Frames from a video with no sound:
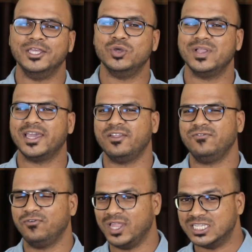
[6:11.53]
you will
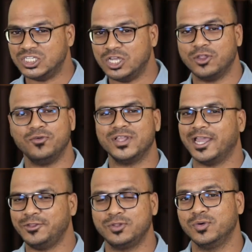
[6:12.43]
get full HD or you will
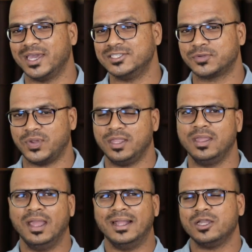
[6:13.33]
get 2K screen.